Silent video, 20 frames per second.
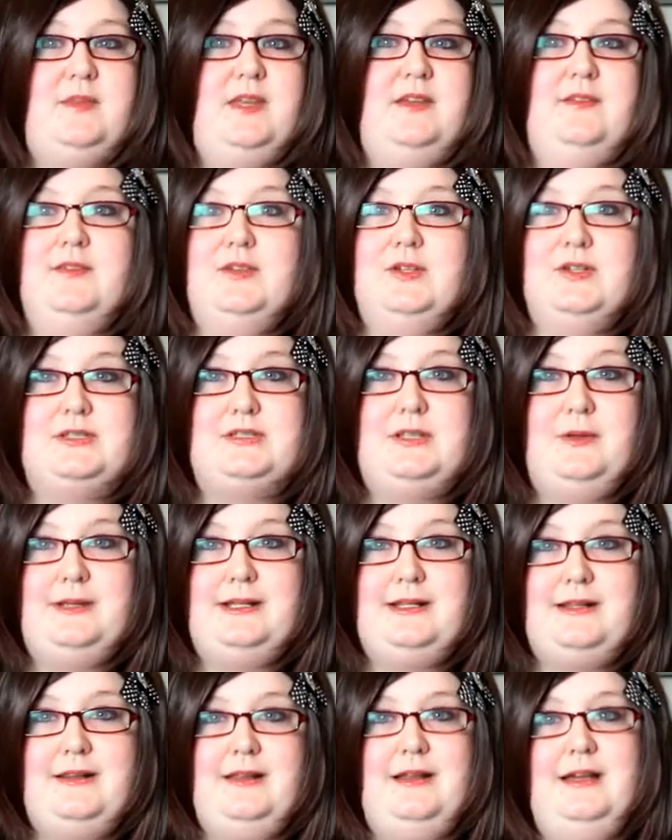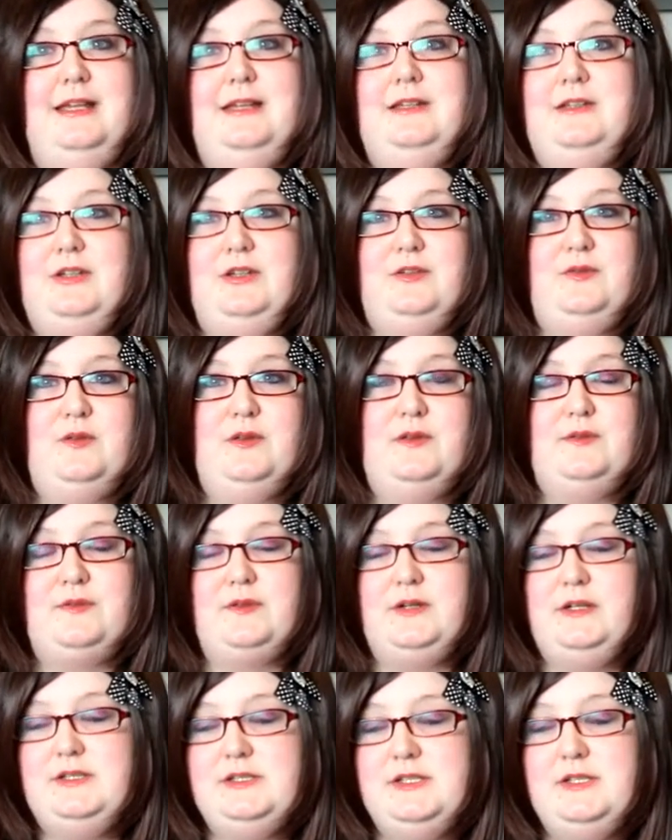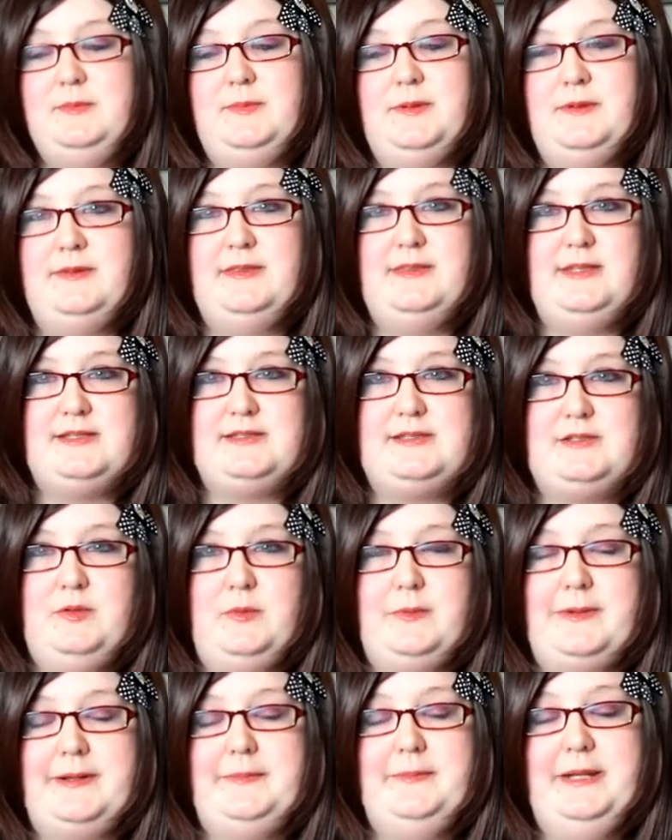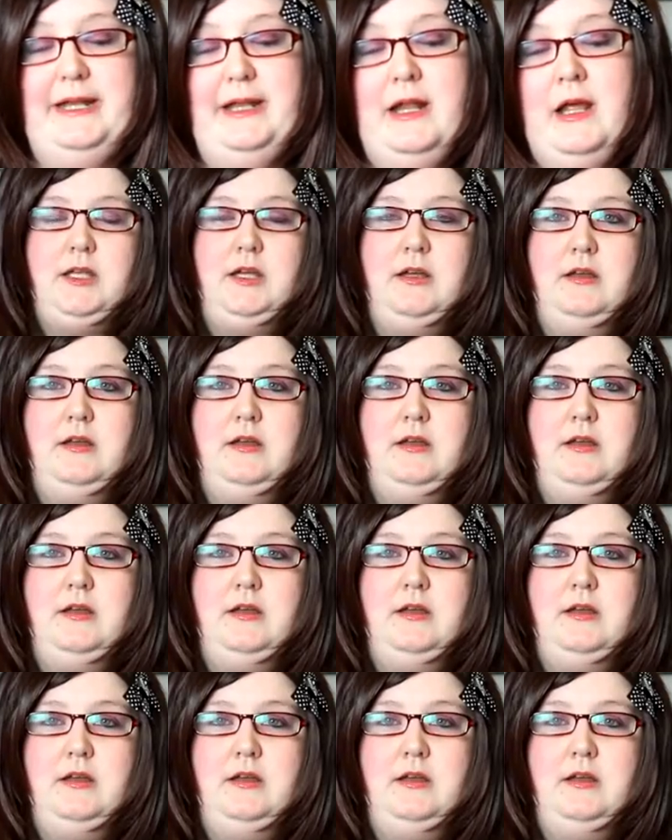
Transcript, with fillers: If you're so inclined, do feel free to, but that's not what I mean.